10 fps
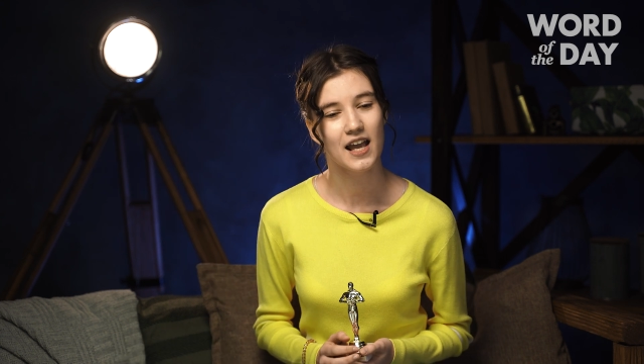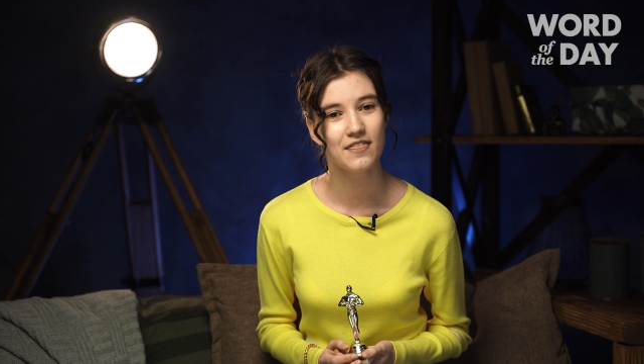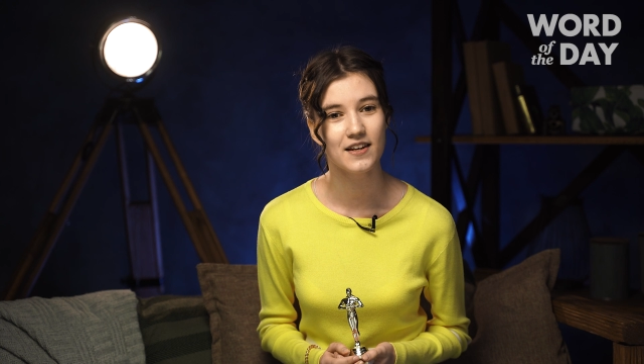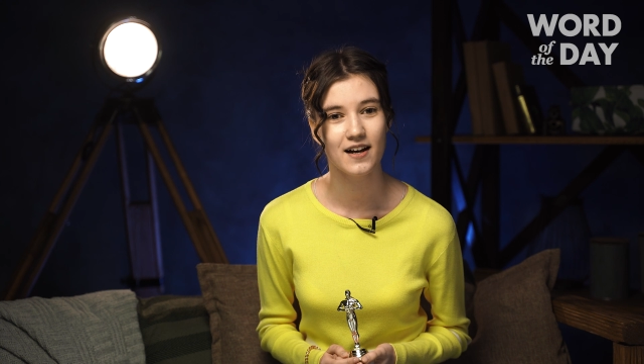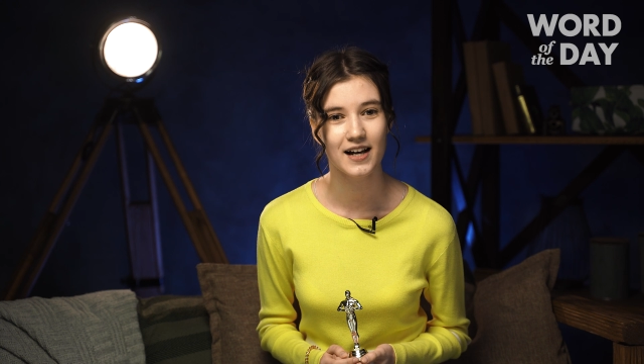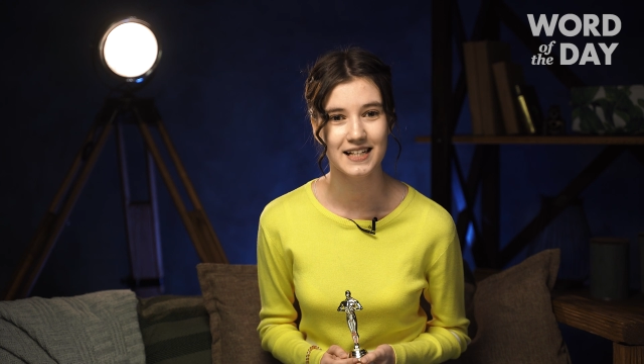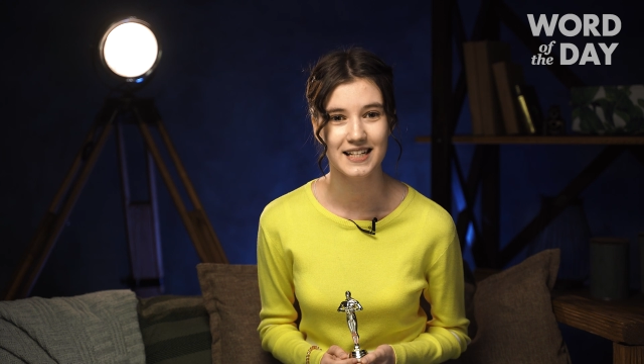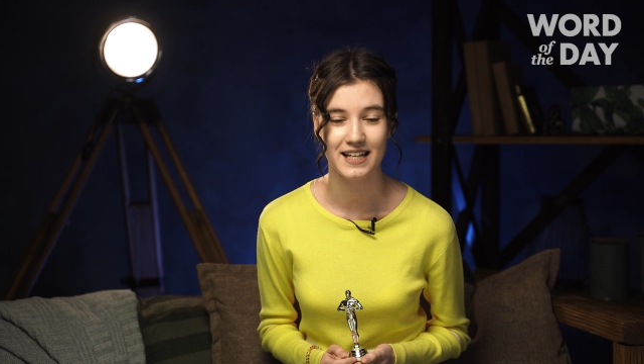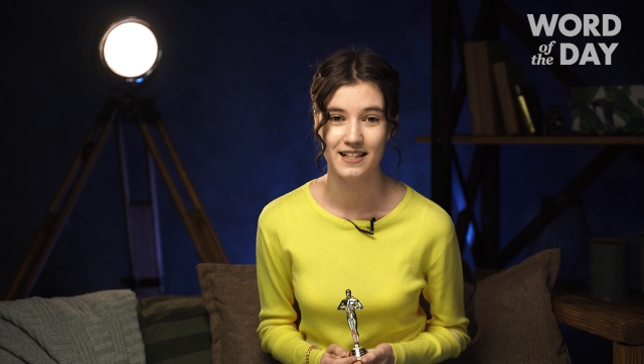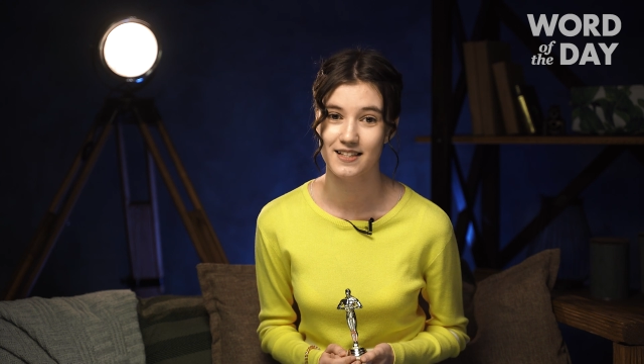In the
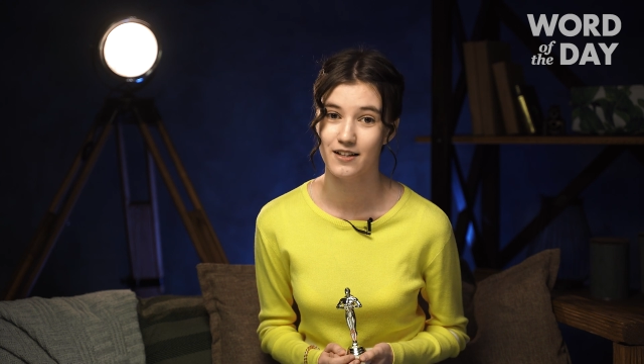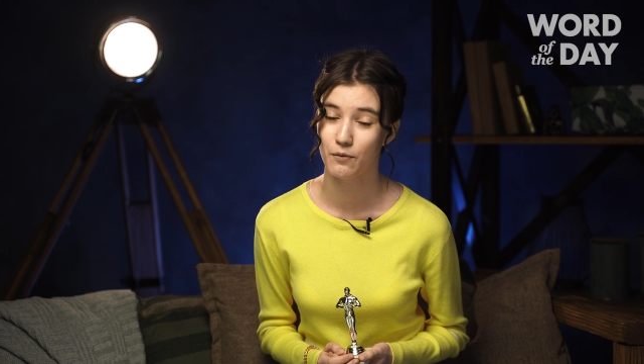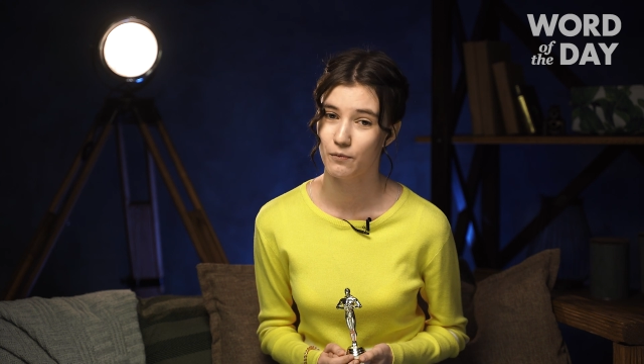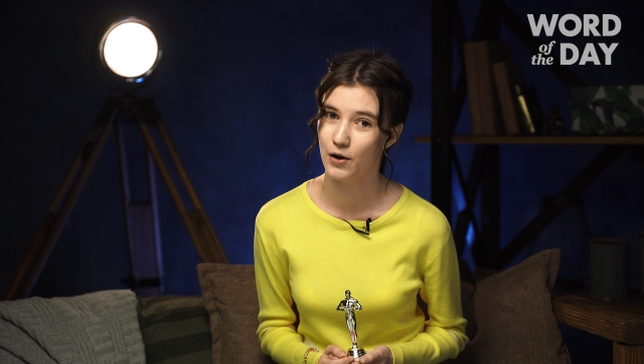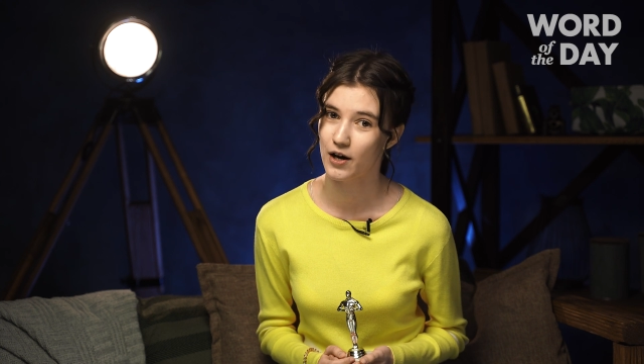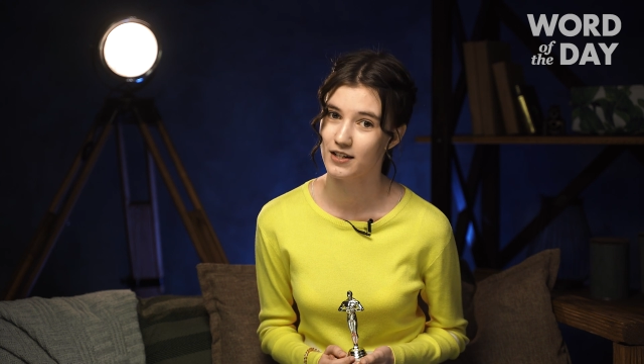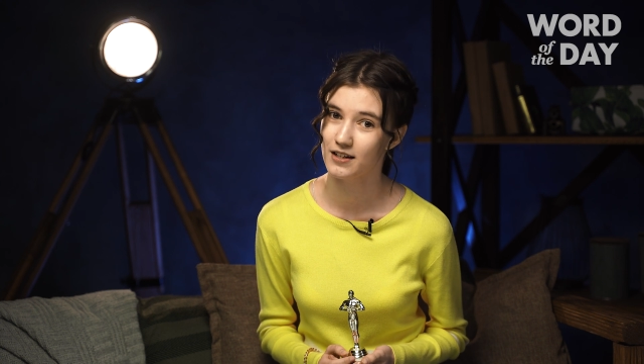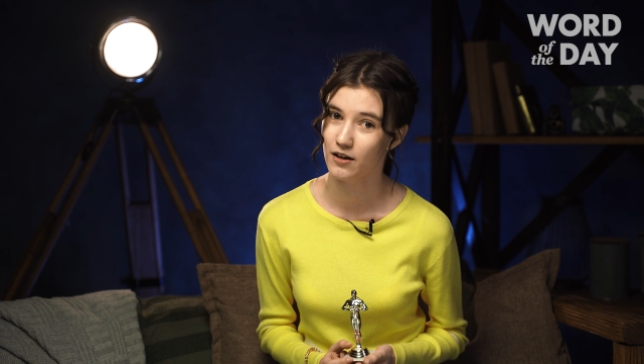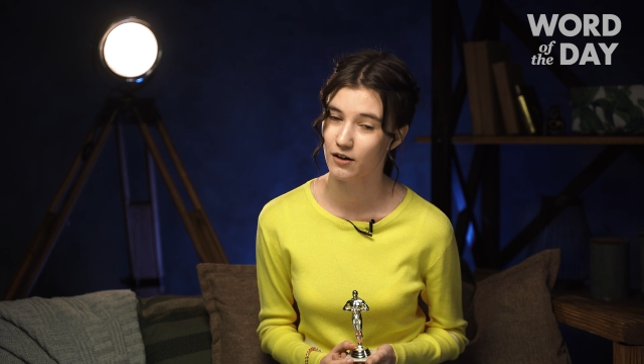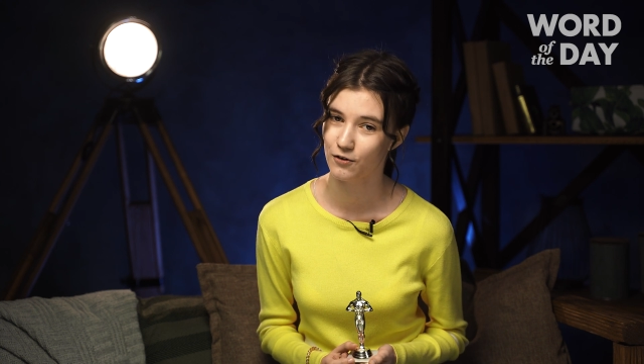1900s, the word
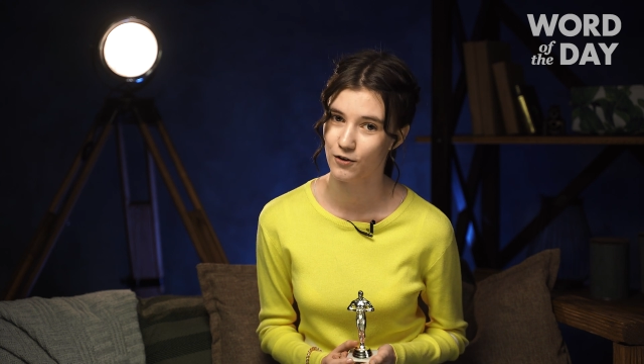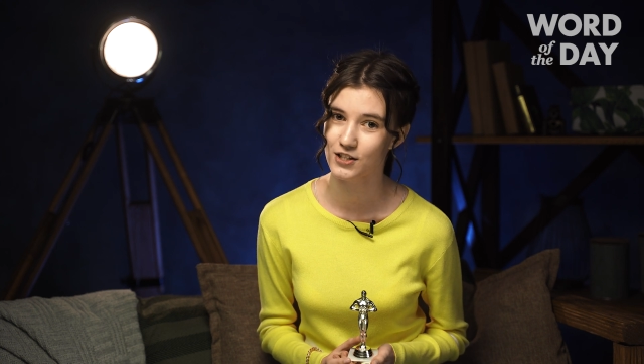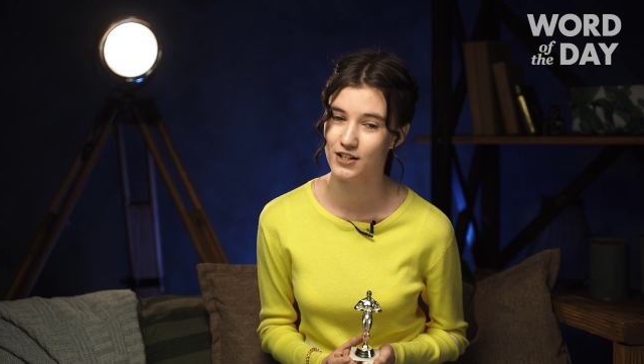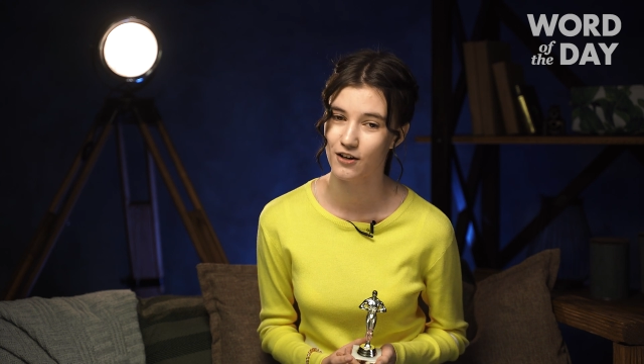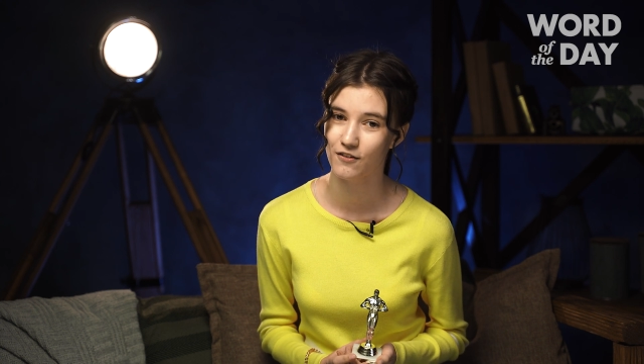crossed